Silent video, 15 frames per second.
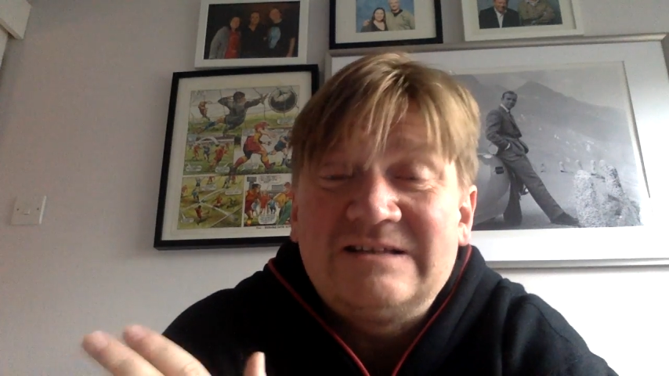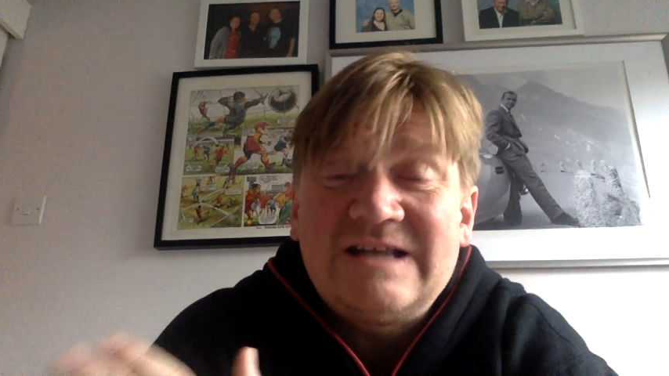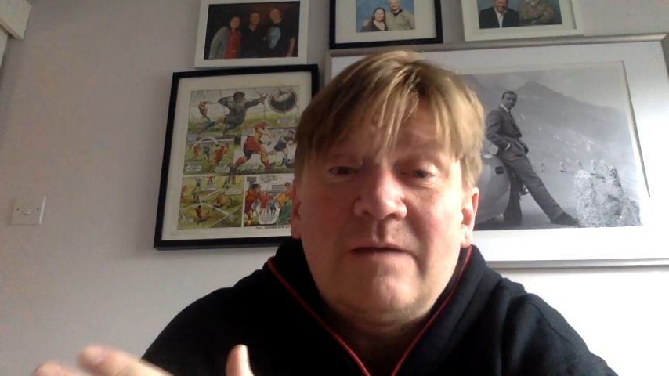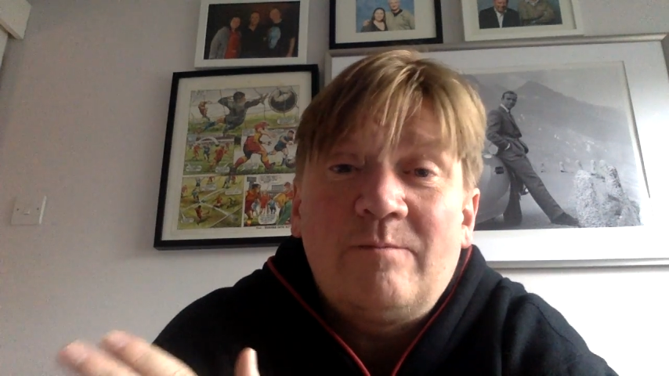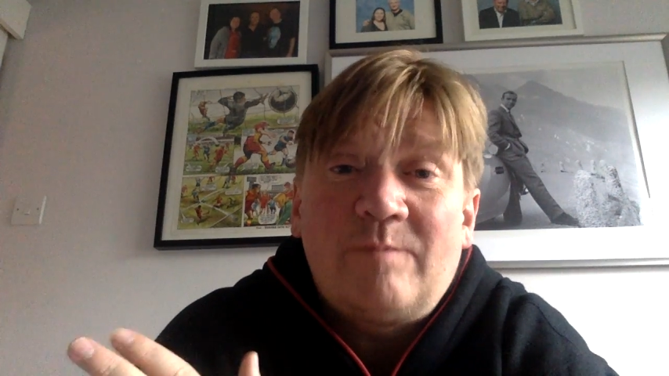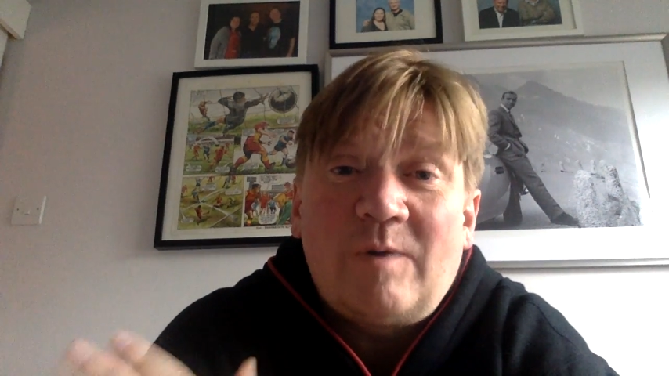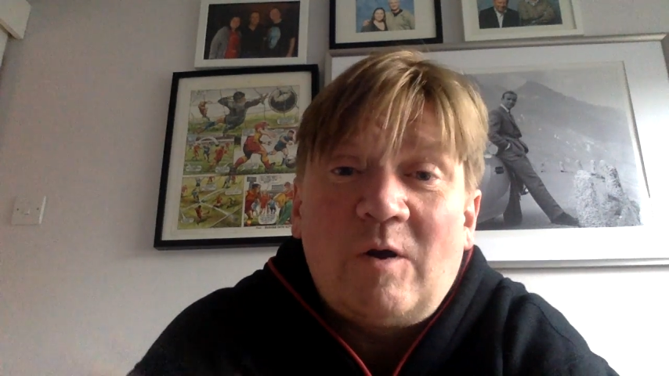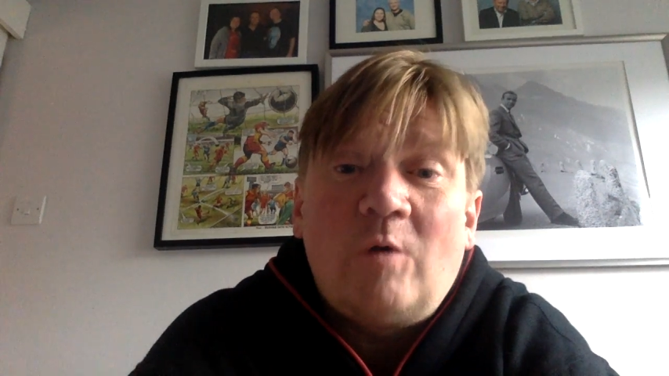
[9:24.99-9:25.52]

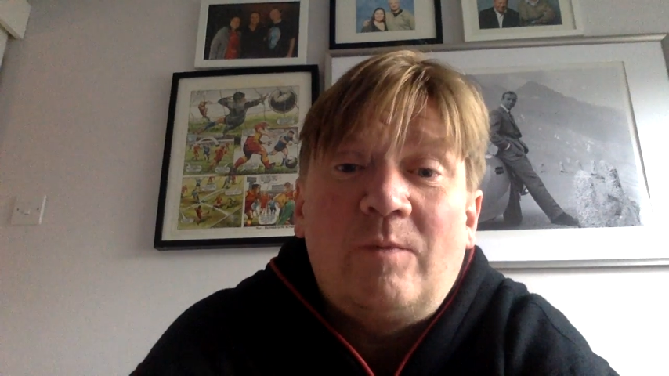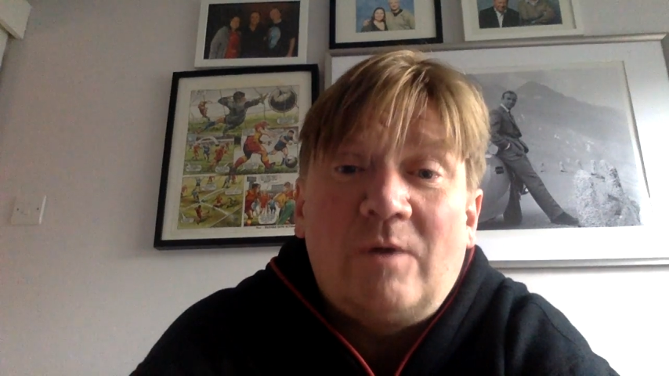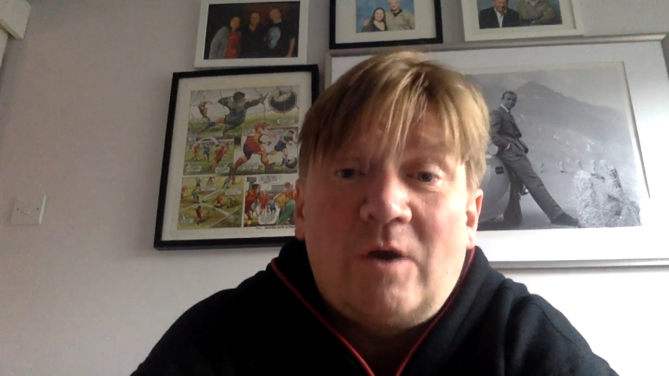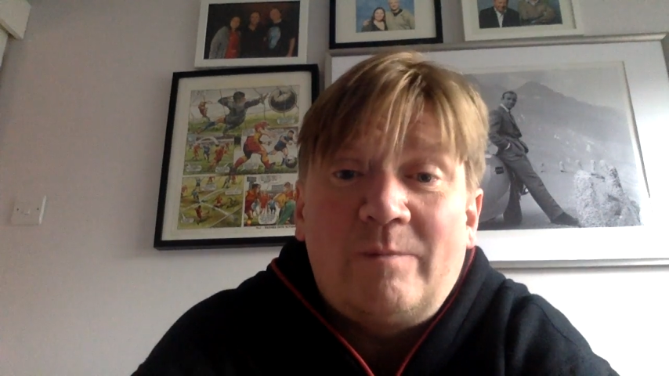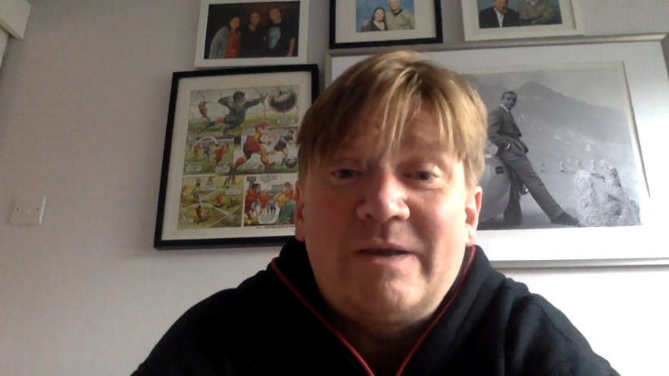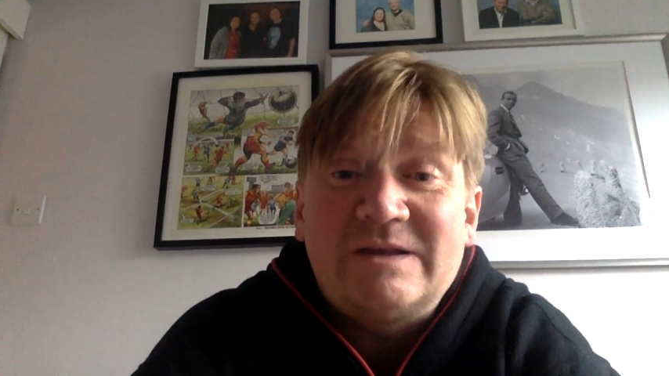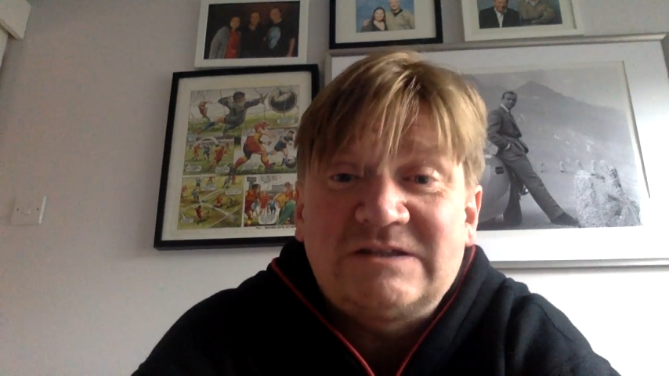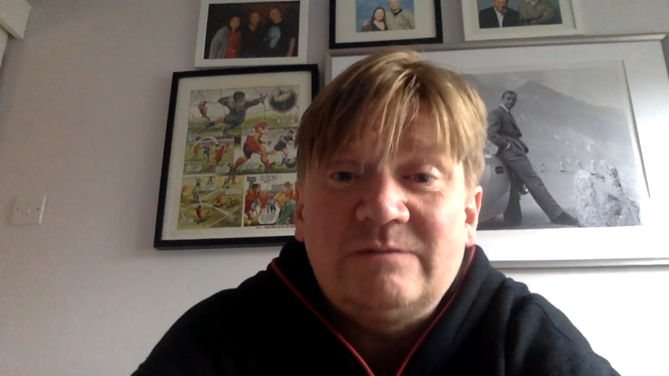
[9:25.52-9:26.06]
tentpole
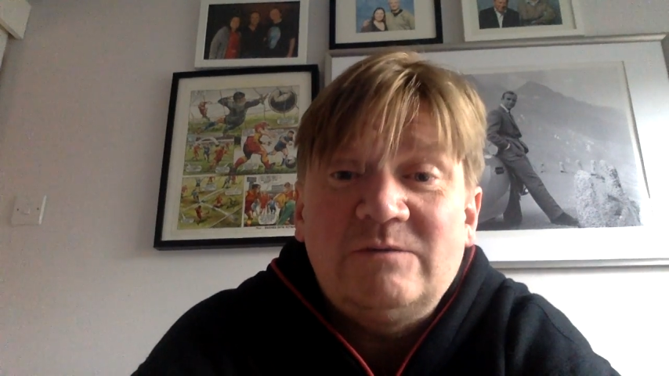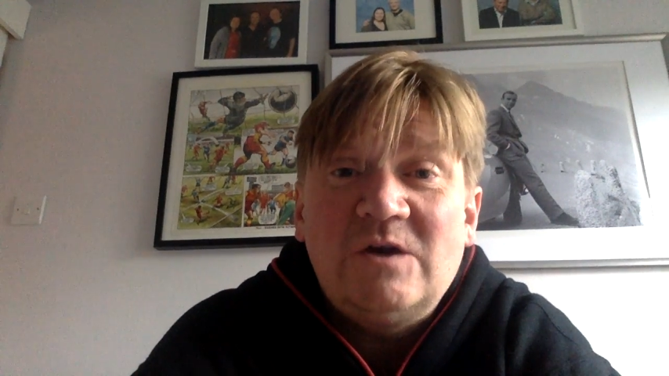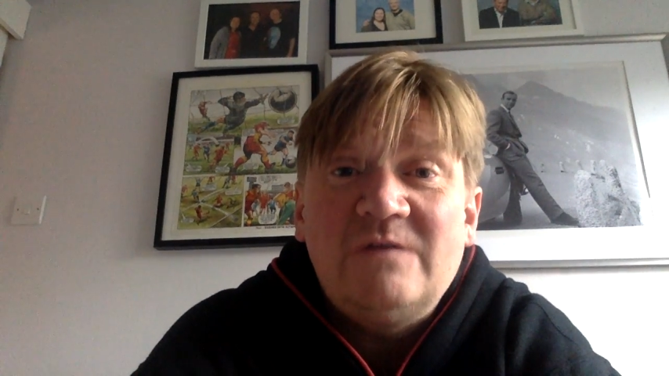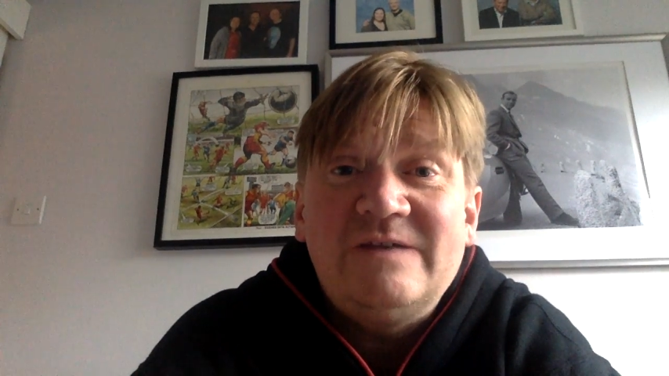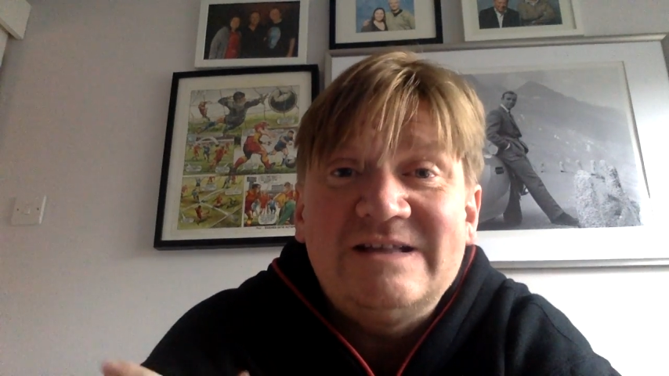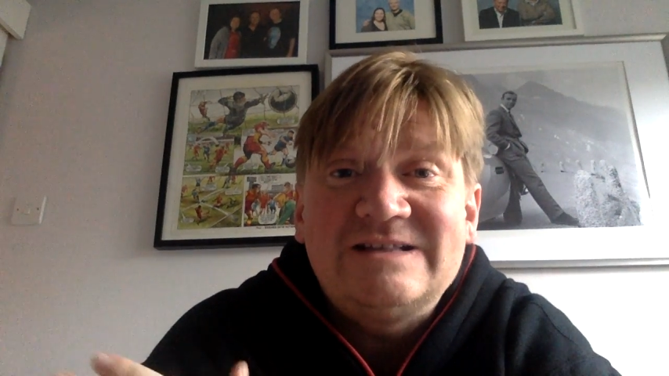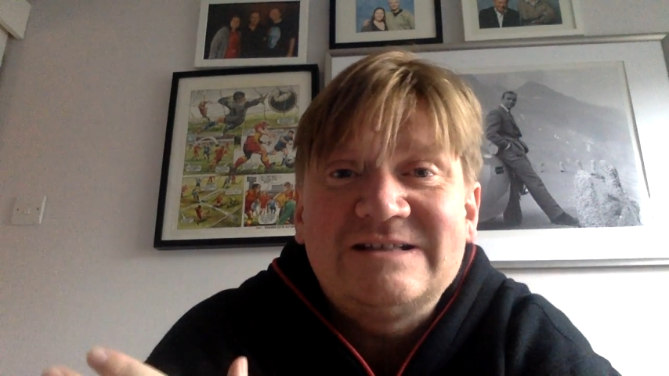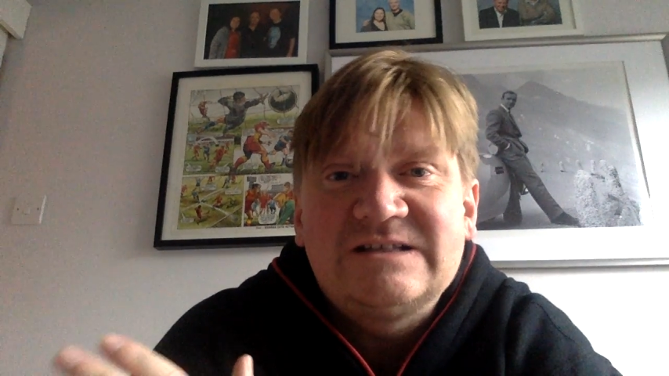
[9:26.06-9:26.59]
blockbuster
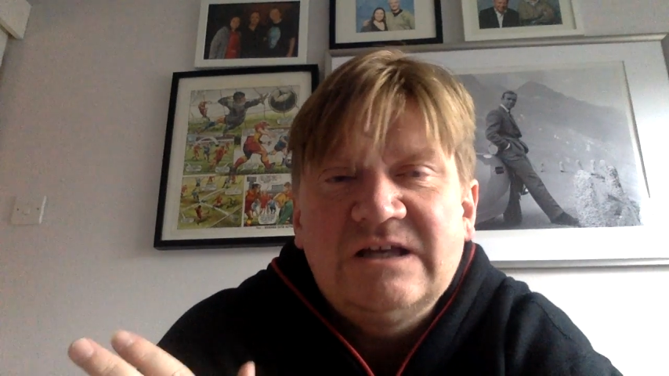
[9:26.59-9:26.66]
movie.